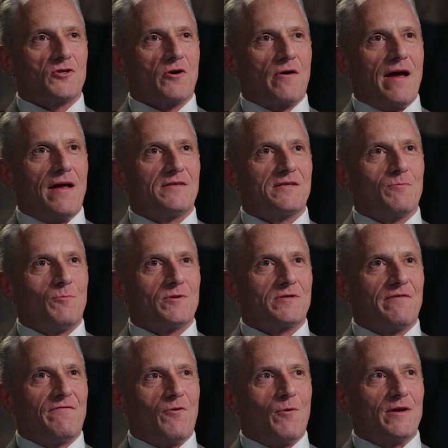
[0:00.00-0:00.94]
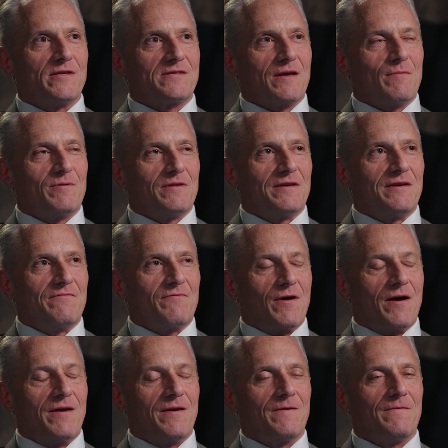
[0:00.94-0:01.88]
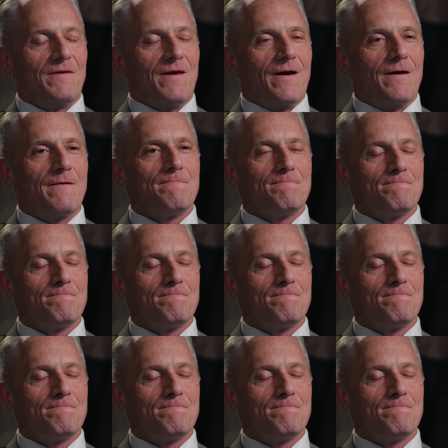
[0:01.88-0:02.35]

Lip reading: Johansson was the voice, I believe, right? Yeah.